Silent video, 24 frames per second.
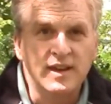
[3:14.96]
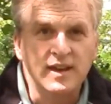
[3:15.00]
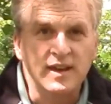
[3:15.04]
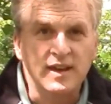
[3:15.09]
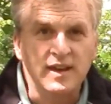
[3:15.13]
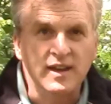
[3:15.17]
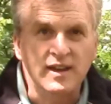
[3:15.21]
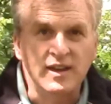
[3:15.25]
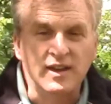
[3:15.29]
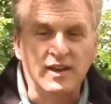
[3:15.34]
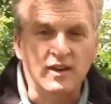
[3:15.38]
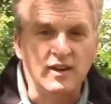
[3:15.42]

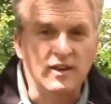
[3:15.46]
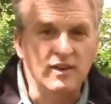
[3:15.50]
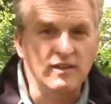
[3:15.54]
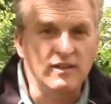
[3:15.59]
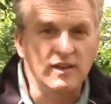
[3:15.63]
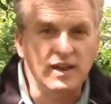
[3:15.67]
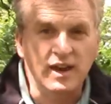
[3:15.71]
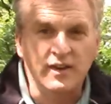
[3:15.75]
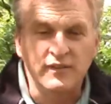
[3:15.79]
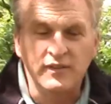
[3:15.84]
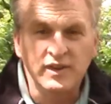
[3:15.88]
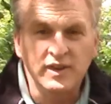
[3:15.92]
and
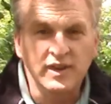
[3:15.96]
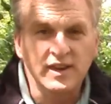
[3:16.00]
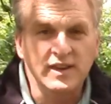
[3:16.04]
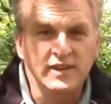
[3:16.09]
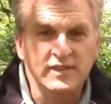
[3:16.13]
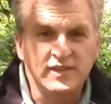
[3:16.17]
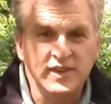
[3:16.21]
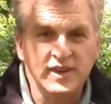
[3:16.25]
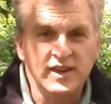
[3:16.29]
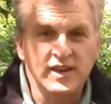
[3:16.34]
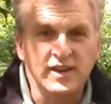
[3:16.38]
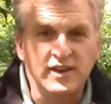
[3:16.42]
everything
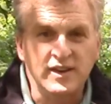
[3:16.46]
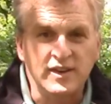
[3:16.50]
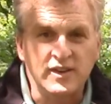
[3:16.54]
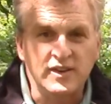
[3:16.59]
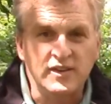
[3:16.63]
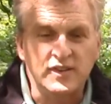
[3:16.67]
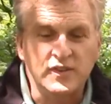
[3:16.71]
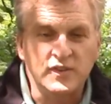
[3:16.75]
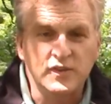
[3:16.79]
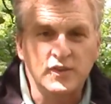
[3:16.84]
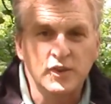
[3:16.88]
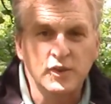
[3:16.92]
that's in here
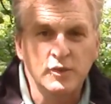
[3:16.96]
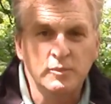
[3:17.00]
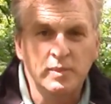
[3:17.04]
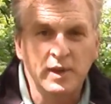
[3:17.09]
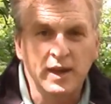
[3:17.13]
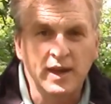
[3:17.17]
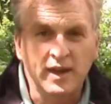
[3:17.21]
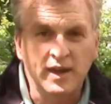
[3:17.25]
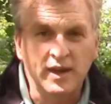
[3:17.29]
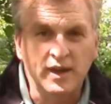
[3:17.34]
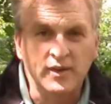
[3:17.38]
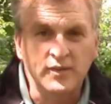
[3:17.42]
is 2
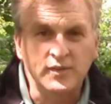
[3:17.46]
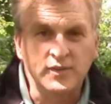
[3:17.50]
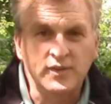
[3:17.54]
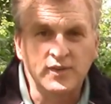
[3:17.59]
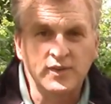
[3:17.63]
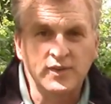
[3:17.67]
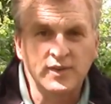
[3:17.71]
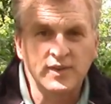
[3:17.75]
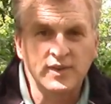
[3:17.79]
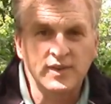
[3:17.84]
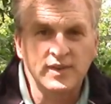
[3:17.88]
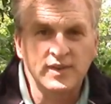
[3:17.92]

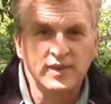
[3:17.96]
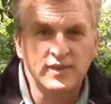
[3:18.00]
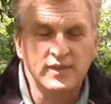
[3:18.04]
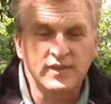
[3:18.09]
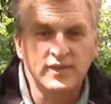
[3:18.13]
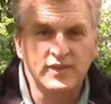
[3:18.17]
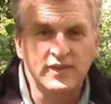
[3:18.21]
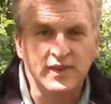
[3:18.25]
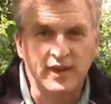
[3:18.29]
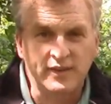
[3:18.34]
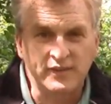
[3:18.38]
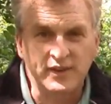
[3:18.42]
pounds
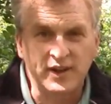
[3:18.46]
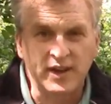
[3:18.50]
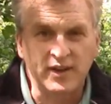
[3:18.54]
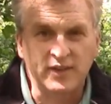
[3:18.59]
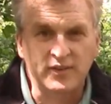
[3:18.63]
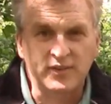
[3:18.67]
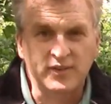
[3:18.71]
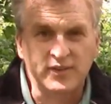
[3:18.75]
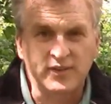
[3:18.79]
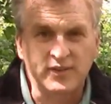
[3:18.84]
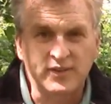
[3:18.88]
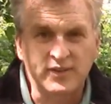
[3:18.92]
7
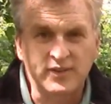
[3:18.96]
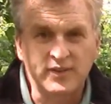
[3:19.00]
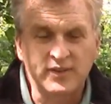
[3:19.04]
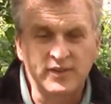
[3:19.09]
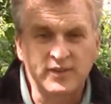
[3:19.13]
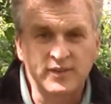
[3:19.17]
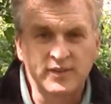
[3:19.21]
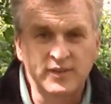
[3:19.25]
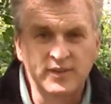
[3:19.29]
ounces.